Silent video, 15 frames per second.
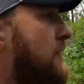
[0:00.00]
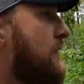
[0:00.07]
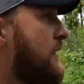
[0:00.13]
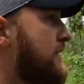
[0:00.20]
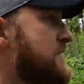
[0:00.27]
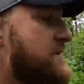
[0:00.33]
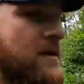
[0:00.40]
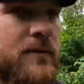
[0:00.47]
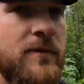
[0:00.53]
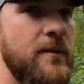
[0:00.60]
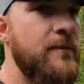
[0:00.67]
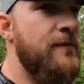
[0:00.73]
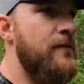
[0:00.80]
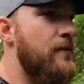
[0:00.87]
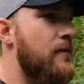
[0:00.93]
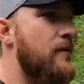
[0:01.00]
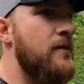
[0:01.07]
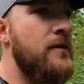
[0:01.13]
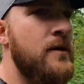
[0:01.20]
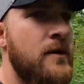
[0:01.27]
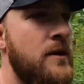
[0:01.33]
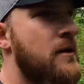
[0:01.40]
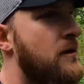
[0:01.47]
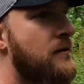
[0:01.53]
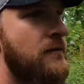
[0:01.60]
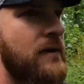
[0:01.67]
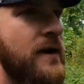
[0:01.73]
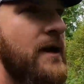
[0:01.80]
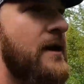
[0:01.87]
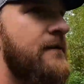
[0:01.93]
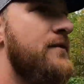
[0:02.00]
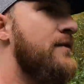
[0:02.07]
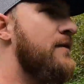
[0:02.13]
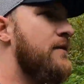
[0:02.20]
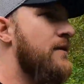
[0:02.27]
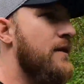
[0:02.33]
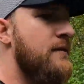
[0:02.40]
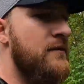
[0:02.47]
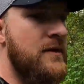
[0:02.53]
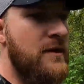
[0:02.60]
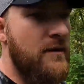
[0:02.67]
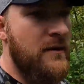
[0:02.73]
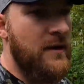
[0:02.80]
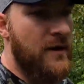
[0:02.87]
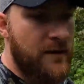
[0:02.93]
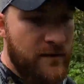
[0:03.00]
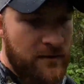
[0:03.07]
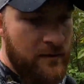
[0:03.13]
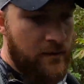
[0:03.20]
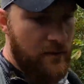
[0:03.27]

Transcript: Like I said, right before, right after, or even during it.